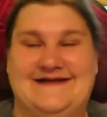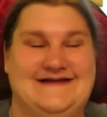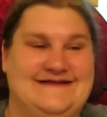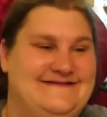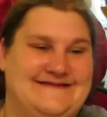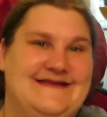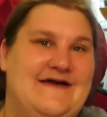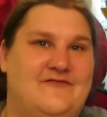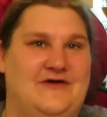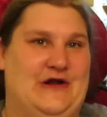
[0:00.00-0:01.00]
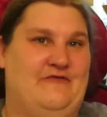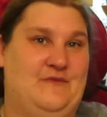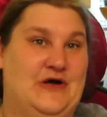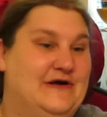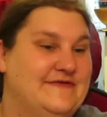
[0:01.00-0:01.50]
There's just never enough
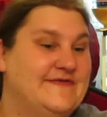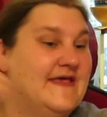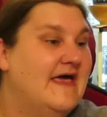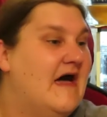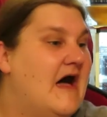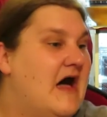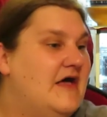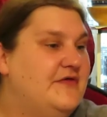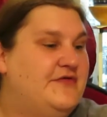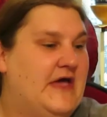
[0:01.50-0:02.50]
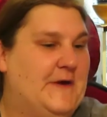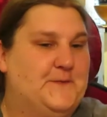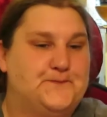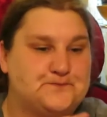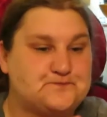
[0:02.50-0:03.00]
plugs.
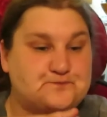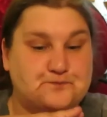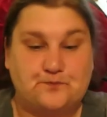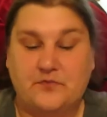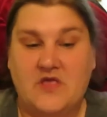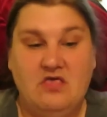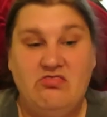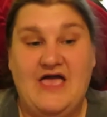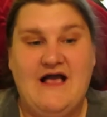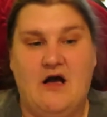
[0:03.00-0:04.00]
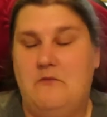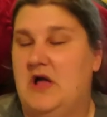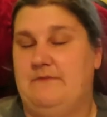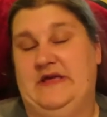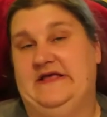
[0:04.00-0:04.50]
So they are
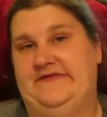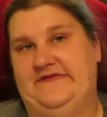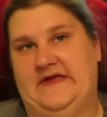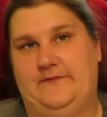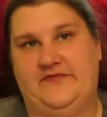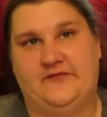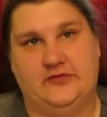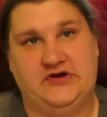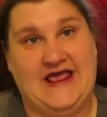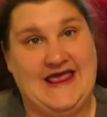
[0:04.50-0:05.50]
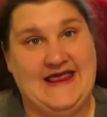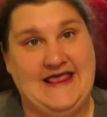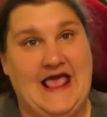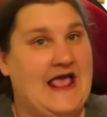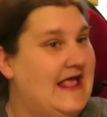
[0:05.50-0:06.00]
my biggest tips for
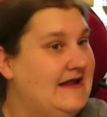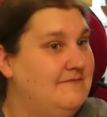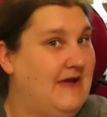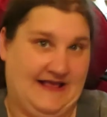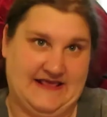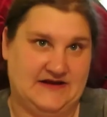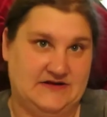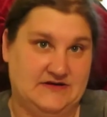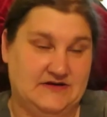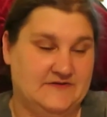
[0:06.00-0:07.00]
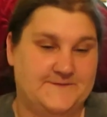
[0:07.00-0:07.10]
today and packing.